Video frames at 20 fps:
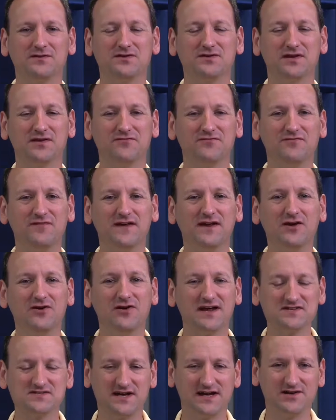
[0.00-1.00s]
To
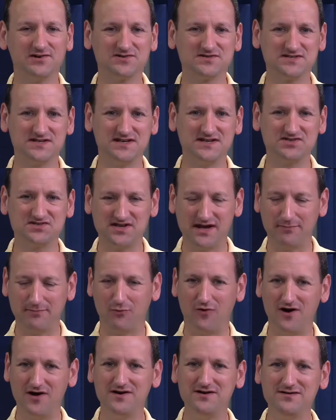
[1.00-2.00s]
configure SIOC, step
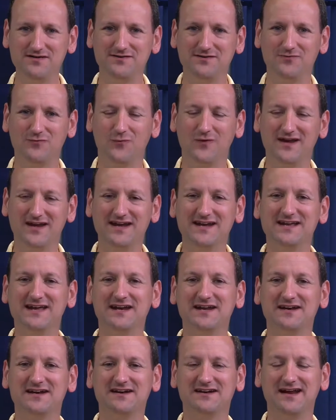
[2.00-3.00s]
one, we need to
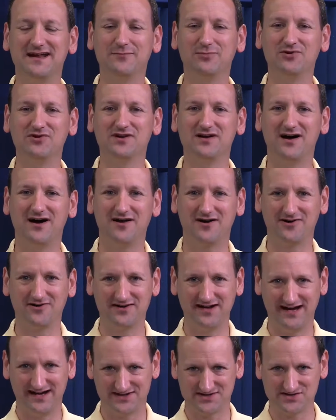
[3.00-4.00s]
get it enabled on our
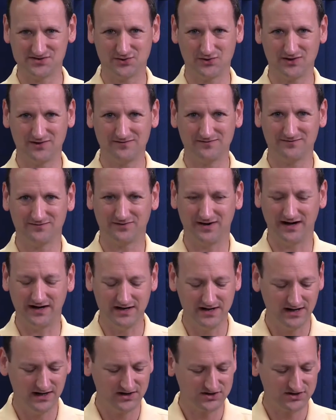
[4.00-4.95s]
data store, right?